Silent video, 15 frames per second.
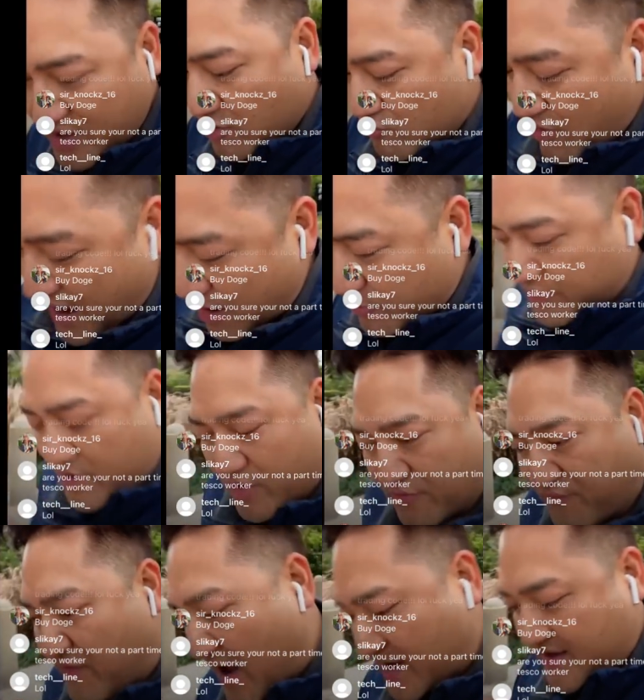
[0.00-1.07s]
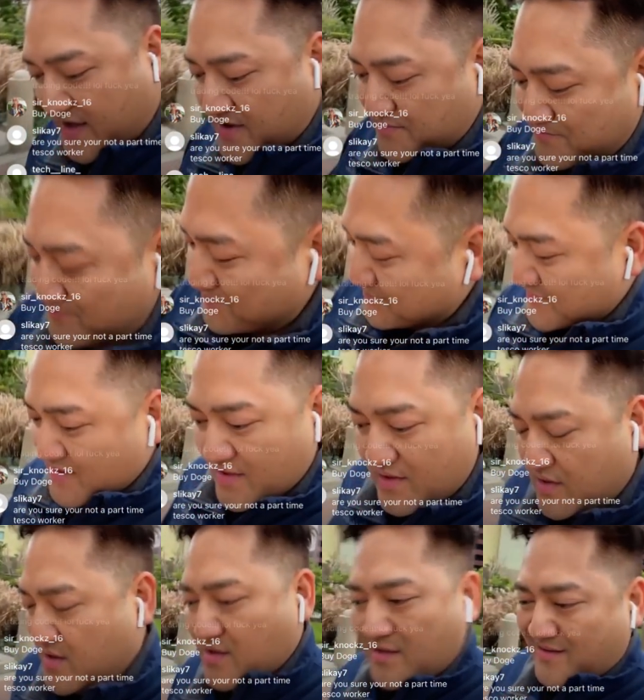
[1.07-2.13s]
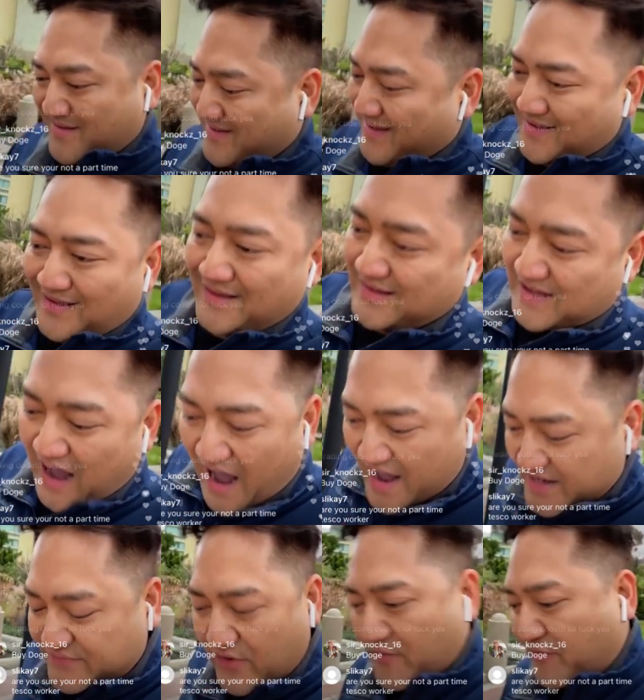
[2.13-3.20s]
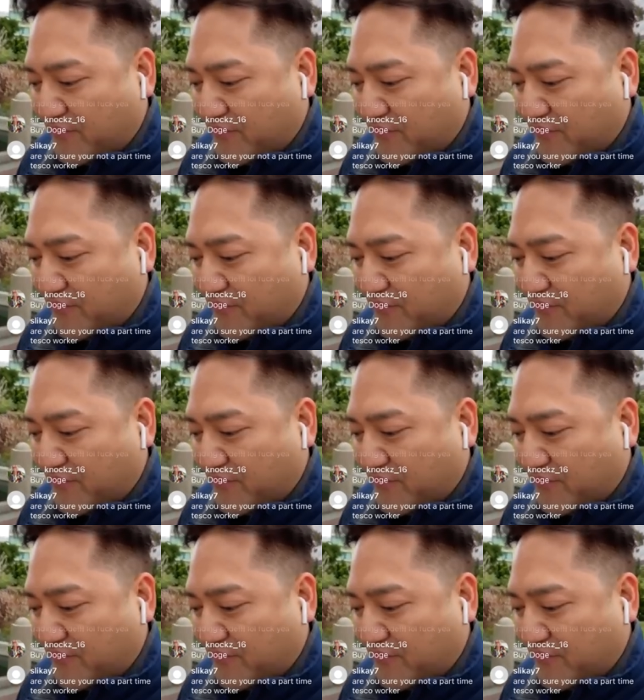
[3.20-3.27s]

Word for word: running around with your fucking guys